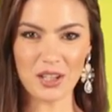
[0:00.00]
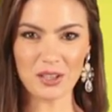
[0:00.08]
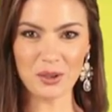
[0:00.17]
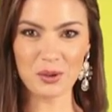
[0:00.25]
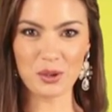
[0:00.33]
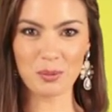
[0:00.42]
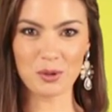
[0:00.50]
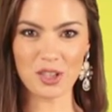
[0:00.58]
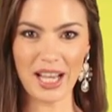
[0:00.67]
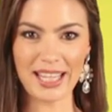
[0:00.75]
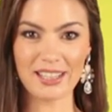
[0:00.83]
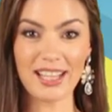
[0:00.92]
our YouTube
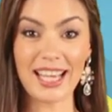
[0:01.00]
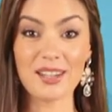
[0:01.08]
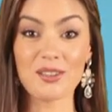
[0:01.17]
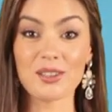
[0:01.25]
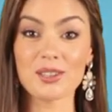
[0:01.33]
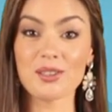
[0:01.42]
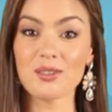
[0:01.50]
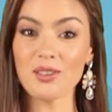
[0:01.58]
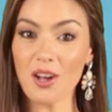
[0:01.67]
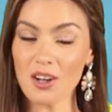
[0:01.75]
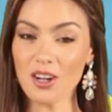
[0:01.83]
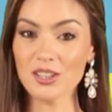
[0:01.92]
channel and also
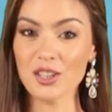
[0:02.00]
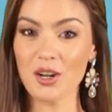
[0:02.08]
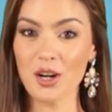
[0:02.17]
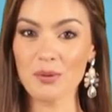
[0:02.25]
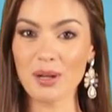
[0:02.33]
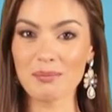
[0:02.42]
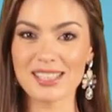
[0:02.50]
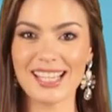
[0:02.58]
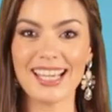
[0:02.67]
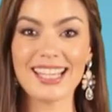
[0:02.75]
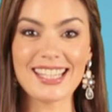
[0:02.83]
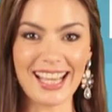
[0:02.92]
log on to our
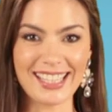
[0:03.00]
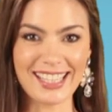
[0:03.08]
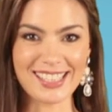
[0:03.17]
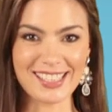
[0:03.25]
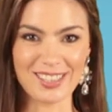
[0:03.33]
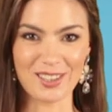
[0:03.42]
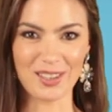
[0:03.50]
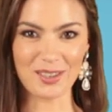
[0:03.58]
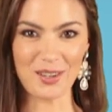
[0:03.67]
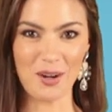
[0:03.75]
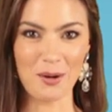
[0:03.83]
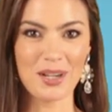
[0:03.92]
website,
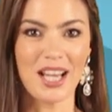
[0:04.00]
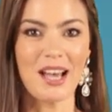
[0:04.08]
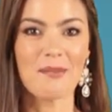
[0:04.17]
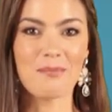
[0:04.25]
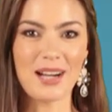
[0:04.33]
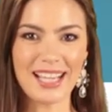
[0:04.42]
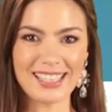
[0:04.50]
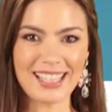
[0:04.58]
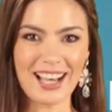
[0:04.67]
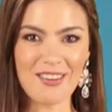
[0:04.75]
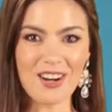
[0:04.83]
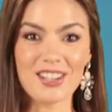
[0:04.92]
9XE.com. Bye
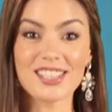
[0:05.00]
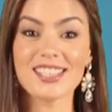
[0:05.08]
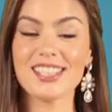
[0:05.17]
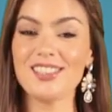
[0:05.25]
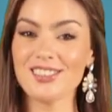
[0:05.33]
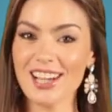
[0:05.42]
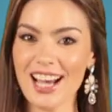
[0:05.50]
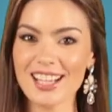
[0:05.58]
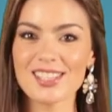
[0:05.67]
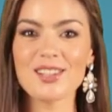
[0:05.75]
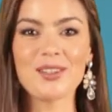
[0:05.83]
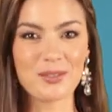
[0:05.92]
now. I'll see you
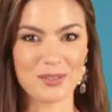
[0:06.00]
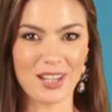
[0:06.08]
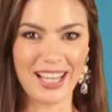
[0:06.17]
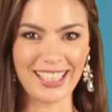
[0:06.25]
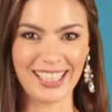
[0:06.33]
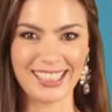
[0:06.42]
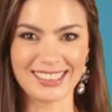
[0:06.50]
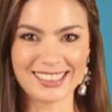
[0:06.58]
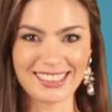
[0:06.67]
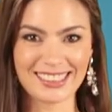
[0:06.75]
guys on Friday.